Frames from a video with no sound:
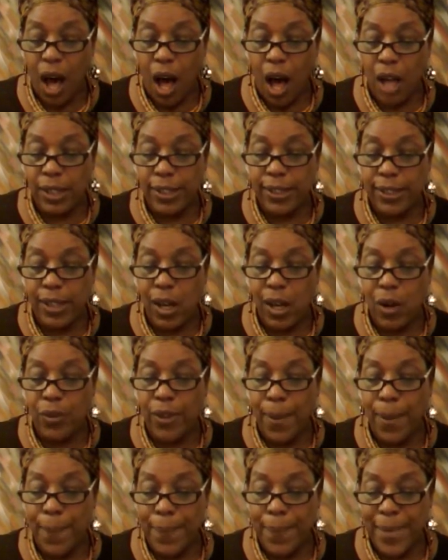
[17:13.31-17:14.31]

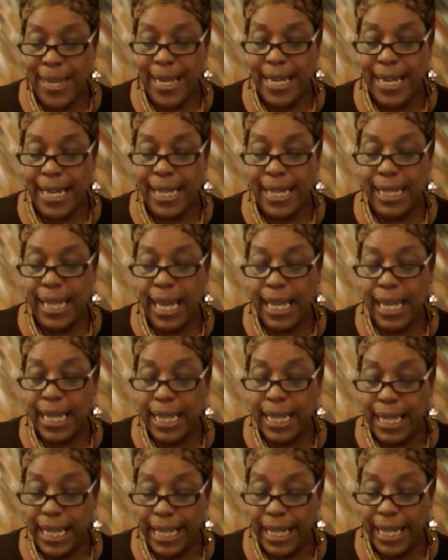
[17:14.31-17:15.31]
also the men
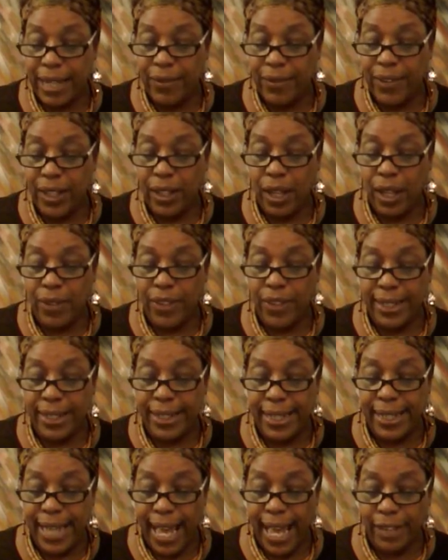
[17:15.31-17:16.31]
leaving the
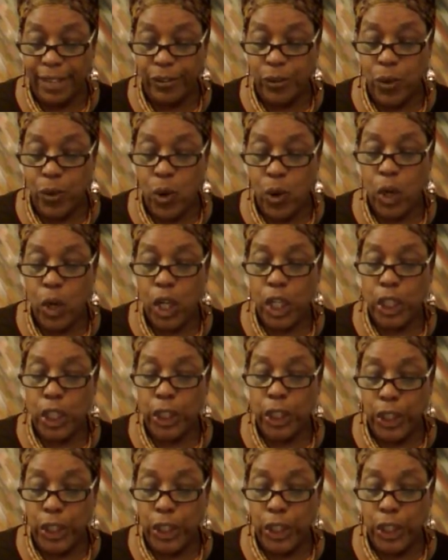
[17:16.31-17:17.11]
natural